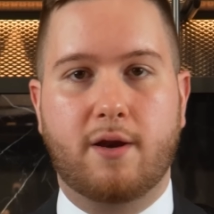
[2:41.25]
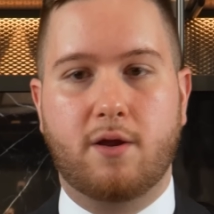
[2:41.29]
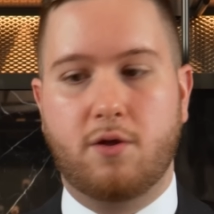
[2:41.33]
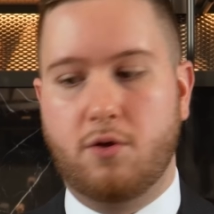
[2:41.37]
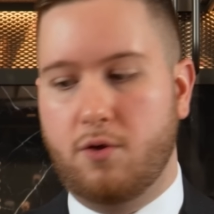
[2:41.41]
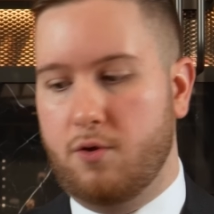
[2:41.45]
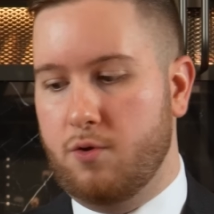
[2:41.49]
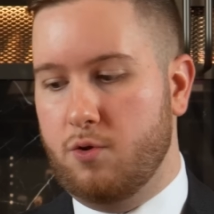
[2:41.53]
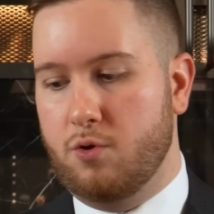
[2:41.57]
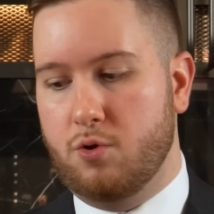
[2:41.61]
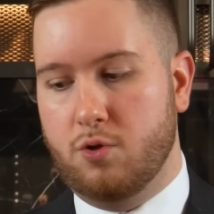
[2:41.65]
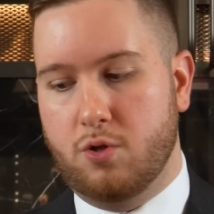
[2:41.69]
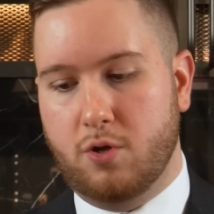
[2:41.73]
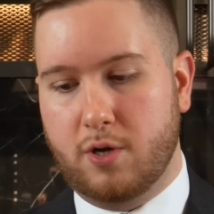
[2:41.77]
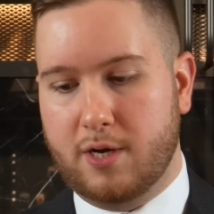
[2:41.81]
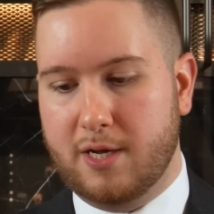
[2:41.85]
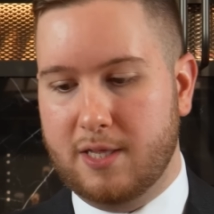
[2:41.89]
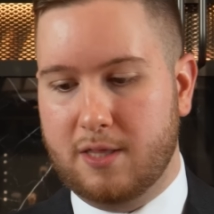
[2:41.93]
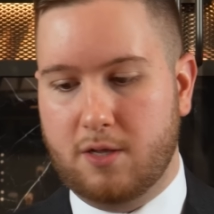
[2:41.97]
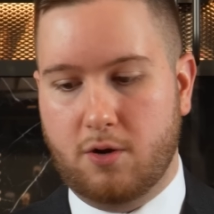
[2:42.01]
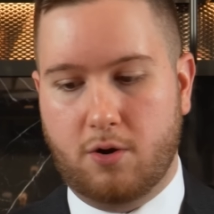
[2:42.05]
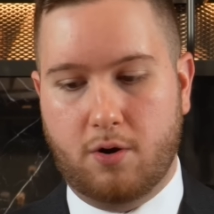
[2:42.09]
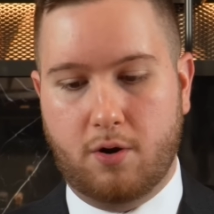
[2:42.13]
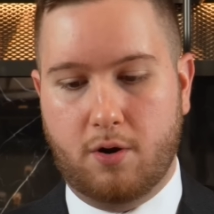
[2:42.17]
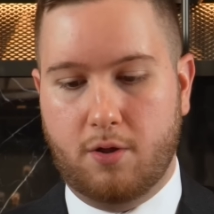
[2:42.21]
You look at
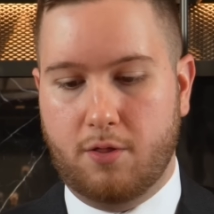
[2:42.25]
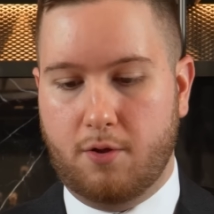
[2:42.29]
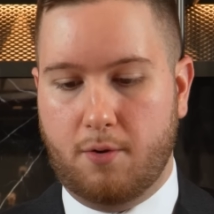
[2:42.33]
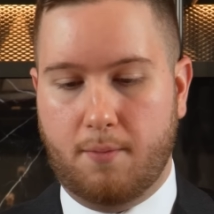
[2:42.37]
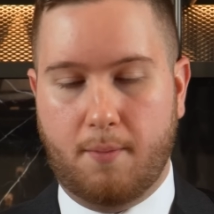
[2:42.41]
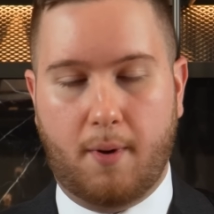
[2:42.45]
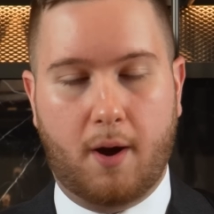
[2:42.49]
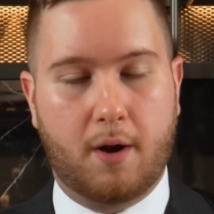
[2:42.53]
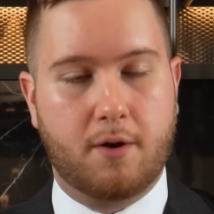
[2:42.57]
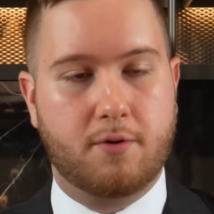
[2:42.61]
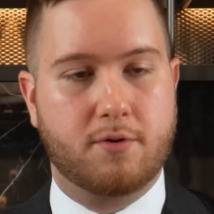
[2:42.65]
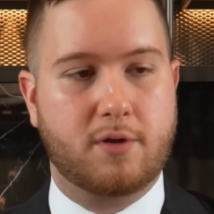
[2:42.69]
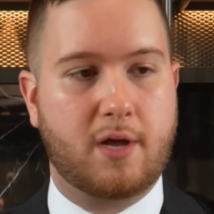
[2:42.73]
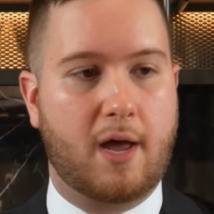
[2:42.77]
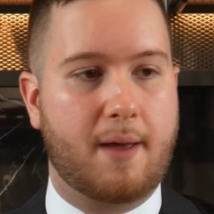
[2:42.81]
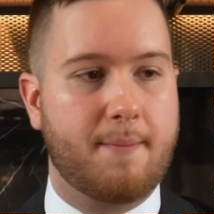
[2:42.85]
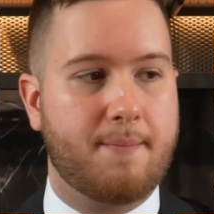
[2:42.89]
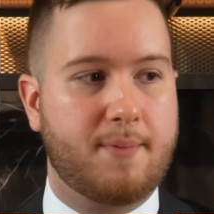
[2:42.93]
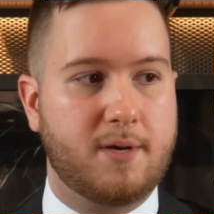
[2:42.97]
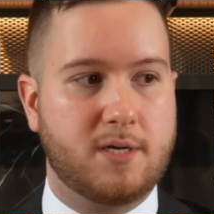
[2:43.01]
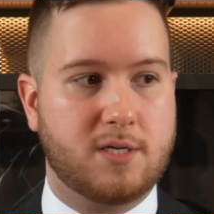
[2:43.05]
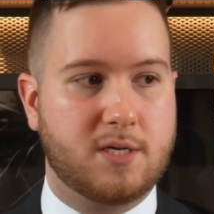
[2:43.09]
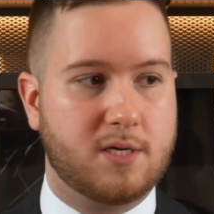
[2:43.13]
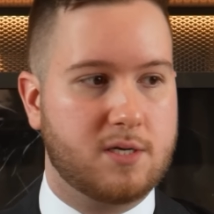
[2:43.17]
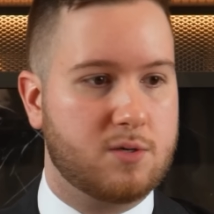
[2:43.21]
their modern
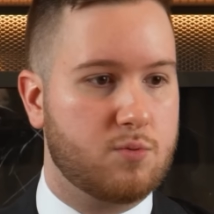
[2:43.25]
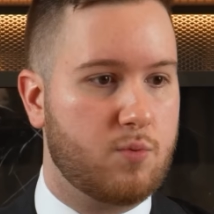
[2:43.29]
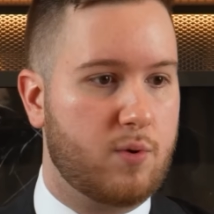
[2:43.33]
timepieces,